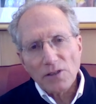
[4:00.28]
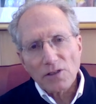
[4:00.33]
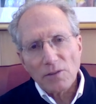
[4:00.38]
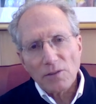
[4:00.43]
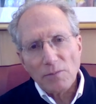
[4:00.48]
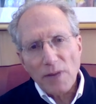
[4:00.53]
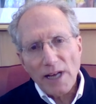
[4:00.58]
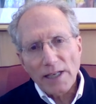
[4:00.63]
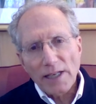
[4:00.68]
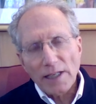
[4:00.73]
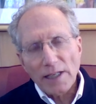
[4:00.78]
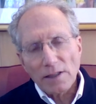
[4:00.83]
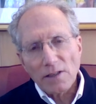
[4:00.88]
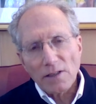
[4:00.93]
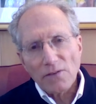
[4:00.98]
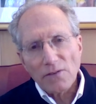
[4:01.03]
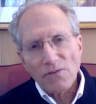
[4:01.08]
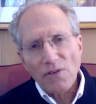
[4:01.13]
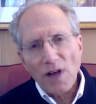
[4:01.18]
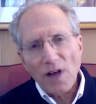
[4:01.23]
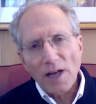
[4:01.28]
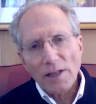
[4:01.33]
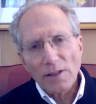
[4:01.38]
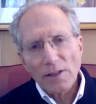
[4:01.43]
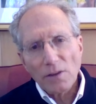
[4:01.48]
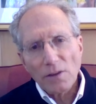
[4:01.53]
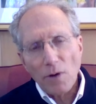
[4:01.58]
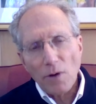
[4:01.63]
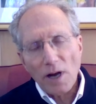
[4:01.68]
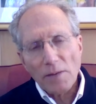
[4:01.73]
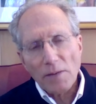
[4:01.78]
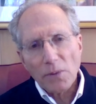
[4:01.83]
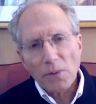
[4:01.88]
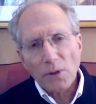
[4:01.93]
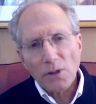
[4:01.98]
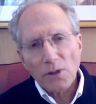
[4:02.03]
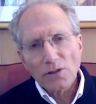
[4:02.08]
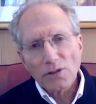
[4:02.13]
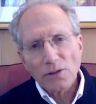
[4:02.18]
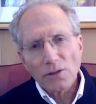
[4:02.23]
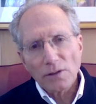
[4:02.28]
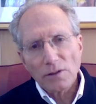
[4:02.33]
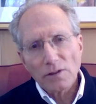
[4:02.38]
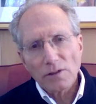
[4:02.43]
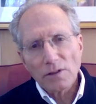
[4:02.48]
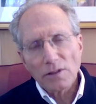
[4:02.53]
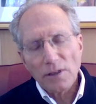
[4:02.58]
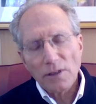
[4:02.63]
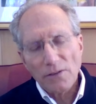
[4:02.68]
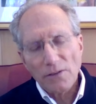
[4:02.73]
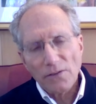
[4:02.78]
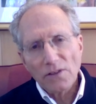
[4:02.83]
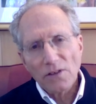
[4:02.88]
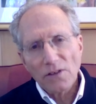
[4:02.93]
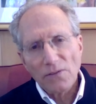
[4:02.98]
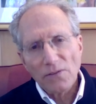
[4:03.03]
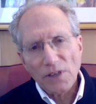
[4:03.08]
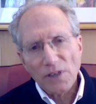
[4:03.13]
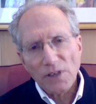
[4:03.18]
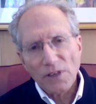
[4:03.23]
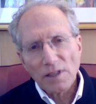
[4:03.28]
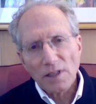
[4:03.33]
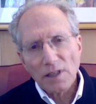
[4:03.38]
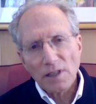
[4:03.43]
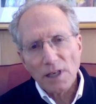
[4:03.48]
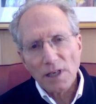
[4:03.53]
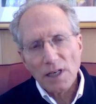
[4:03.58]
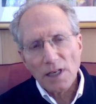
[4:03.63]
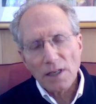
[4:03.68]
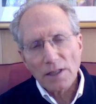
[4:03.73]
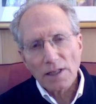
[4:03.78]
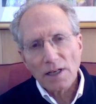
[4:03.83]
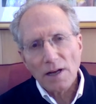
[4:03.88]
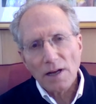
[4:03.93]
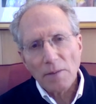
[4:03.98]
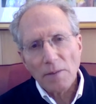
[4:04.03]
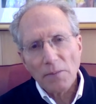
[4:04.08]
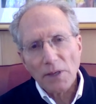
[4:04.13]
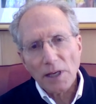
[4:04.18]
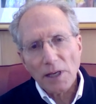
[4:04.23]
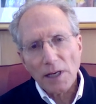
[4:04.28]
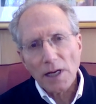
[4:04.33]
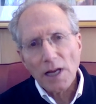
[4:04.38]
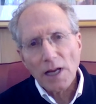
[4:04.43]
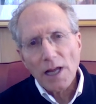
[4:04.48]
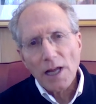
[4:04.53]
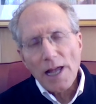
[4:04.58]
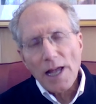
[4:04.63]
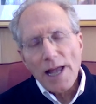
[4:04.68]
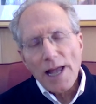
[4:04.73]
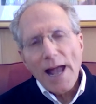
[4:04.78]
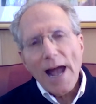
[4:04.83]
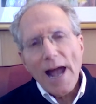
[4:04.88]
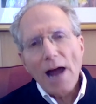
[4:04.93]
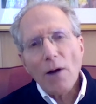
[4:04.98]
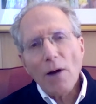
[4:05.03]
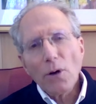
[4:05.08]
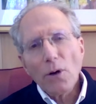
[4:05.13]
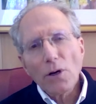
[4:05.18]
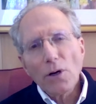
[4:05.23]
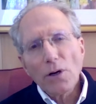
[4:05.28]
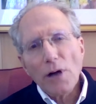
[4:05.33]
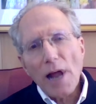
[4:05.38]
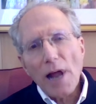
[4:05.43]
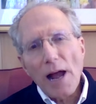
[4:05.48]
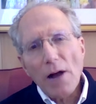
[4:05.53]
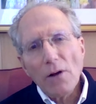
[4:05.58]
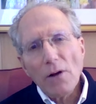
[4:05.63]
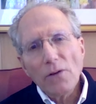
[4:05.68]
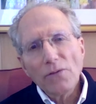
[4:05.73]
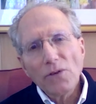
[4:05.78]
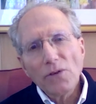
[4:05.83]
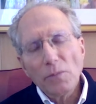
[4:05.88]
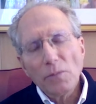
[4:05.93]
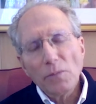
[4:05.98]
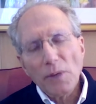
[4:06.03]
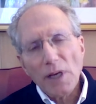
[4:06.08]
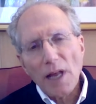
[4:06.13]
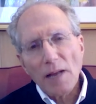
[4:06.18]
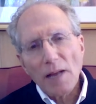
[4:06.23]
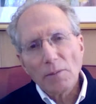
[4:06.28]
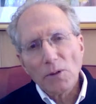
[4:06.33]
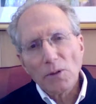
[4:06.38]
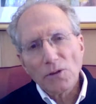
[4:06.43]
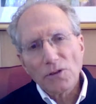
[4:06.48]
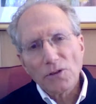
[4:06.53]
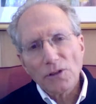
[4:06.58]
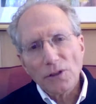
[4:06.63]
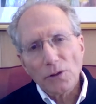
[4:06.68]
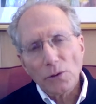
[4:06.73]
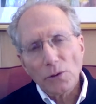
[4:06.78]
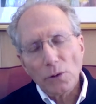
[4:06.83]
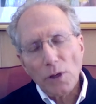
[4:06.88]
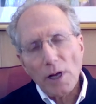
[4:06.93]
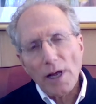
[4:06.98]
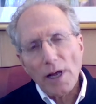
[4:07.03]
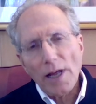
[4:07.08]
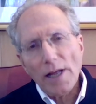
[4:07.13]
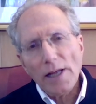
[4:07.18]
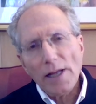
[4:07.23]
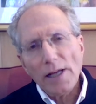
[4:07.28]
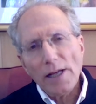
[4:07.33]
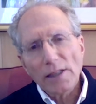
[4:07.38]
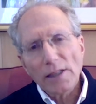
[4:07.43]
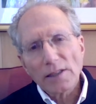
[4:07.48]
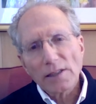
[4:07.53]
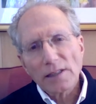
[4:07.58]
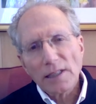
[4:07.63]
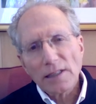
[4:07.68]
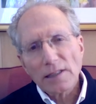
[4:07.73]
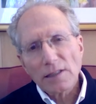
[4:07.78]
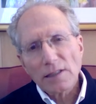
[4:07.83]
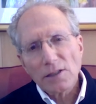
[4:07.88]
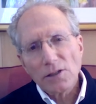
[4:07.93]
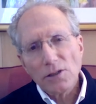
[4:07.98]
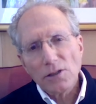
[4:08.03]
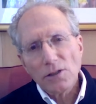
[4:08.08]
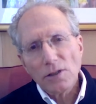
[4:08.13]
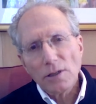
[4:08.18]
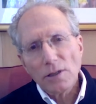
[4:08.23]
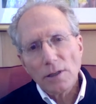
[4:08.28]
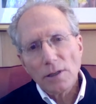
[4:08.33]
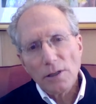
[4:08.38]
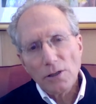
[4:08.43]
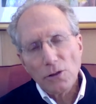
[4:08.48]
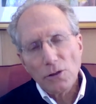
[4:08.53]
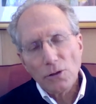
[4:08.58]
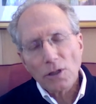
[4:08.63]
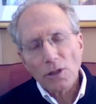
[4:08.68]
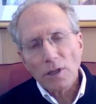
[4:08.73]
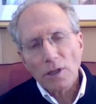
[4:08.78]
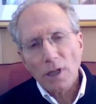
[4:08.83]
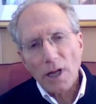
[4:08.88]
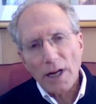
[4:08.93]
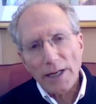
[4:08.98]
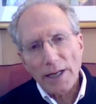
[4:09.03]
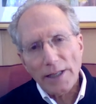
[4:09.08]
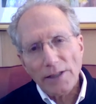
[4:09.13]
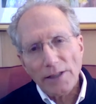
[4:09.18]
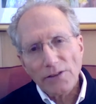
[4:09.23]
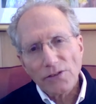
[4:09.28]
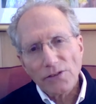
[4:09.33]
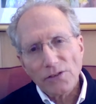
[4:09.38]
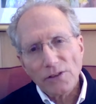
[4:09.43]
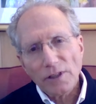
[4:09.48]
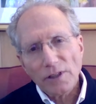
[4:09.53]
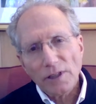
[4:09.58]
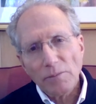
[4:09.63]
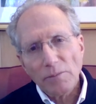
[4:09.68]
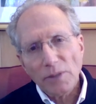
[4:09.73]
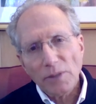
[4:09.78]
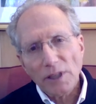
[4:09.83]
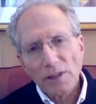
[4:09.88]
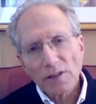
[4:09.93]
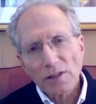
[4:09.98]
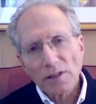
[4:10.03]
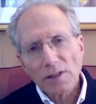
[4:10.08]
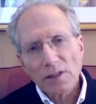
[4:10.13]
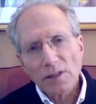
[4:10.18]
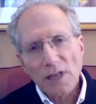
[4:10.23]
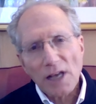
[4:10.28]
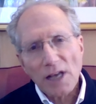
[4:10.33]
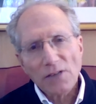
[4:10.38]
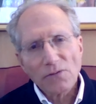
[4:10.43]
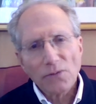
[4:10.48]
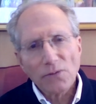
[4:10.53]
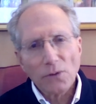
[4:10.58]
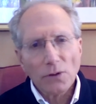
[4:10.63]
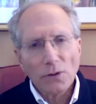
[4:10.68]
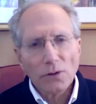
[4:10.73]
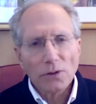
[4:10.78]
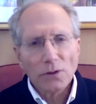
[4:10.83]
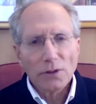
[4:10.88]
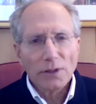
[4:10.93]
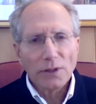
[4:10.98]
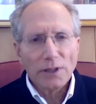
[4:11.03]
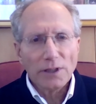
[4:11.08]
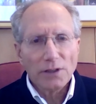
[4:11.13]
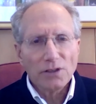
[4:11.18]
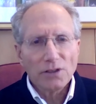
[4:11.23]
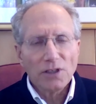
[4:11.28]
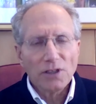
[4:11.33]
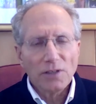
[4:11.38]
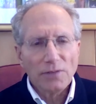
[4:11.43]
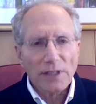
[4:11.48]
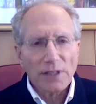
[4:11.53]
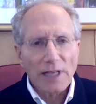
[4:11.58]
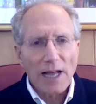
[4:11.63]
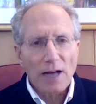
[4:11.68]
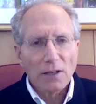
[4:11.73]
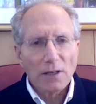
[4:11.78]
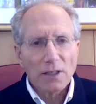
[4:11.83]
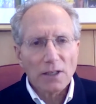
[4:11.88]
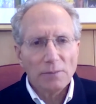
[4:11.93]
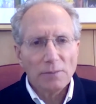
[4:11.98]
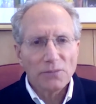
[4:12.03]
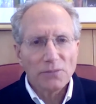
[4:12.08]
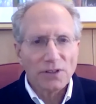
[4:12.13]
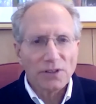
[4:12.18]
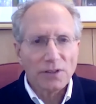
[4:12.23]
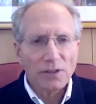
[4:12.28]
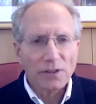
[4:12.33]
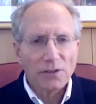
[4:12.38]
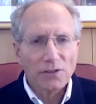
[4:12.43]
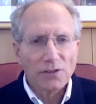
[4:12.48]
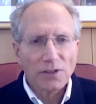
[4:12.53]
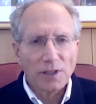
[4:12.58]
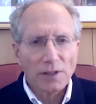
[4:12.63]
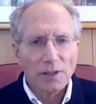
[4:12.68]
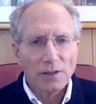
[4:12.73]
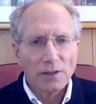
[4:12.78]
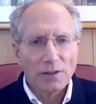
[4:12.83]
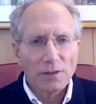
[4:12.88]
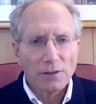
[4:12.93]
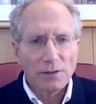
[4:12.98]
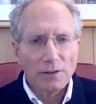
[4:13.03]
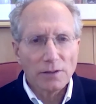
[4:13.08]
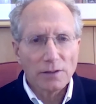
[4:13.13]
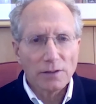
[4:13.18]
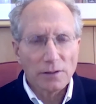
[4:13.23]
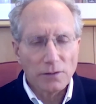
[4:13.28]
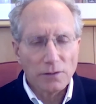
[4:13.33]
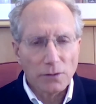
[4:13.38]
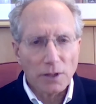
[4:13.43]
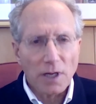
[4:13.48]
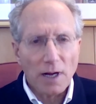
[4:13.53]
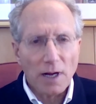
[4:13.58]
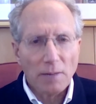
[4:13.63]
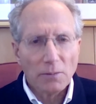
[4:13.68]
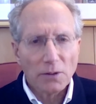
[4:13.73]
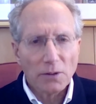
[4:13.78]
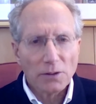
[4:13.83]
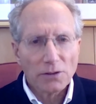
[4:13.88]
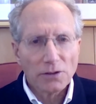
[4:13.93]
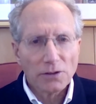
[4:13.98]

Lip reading: are making to find the right person to fit the need of the company. How have you been able to assist your clients in being successful in achieving the outcomes that they're seeking to accomplish?